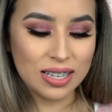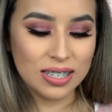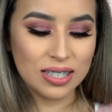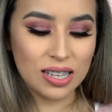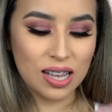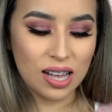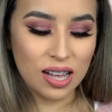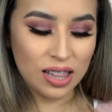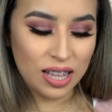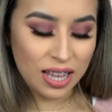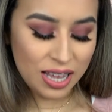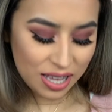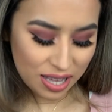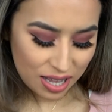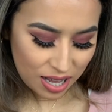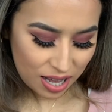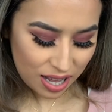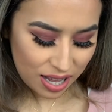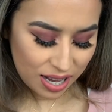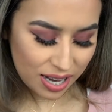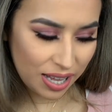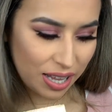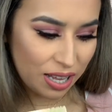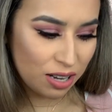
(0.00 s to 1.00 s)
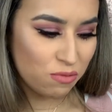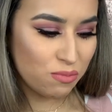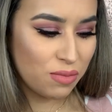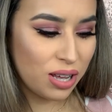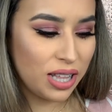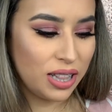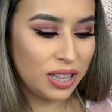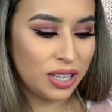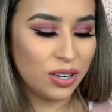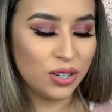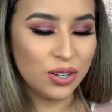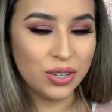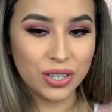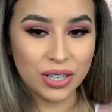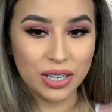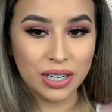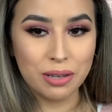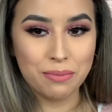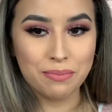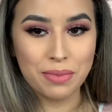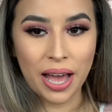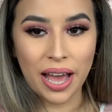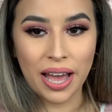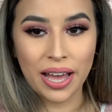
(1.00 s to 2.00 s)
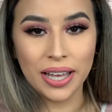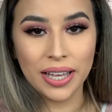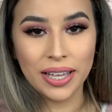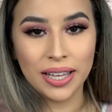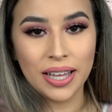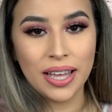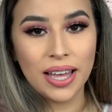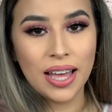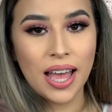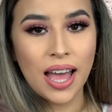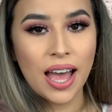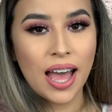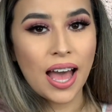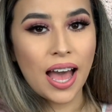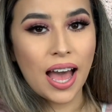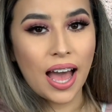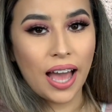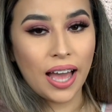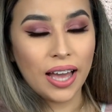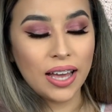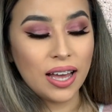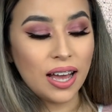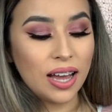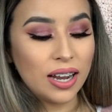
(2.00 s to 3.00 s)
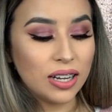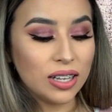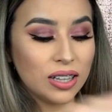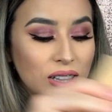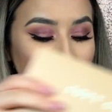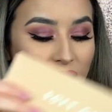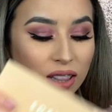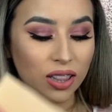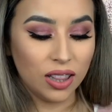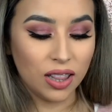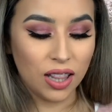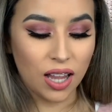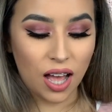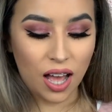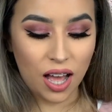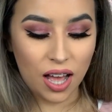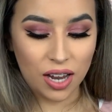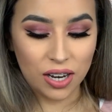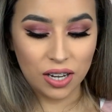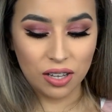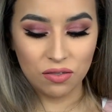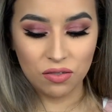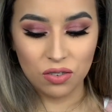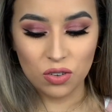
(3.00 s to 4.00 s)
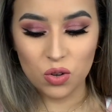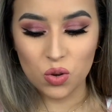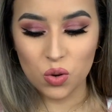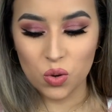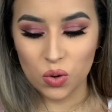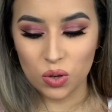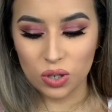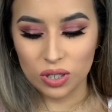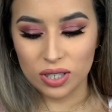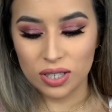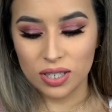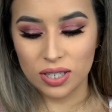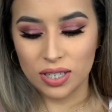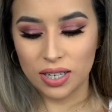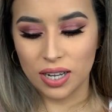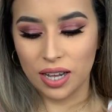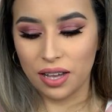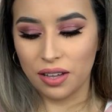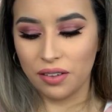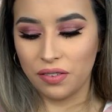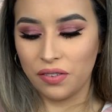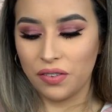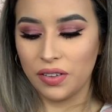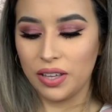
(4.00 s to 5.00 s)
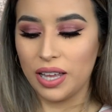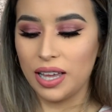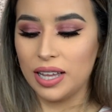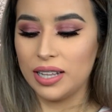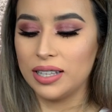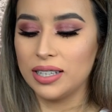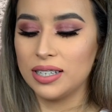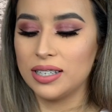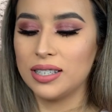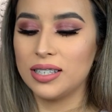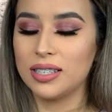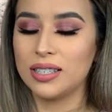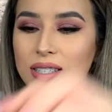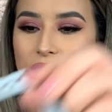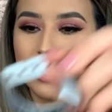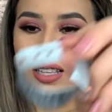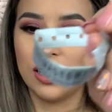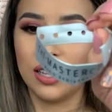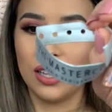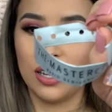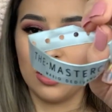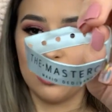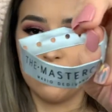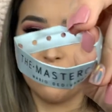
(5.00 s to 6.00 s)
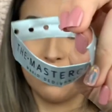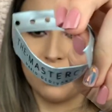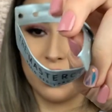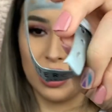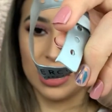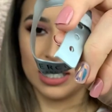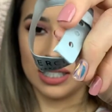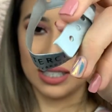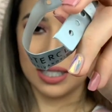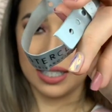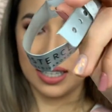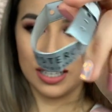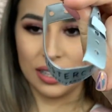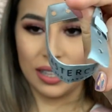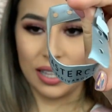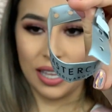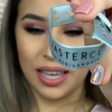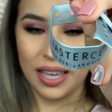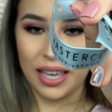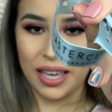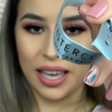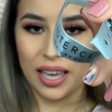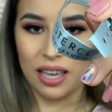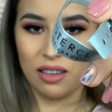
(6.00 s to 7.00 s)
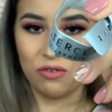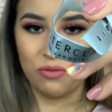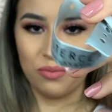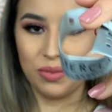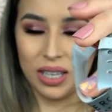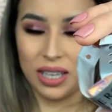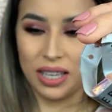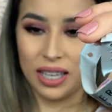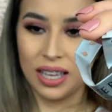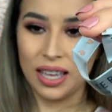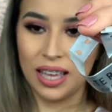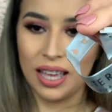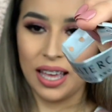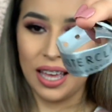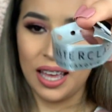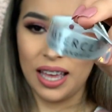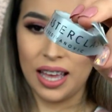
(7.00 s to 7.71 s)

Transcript: is all I got in my little goodie bag. I got a lot of cool stuff, and this is the little bracelet they gave me.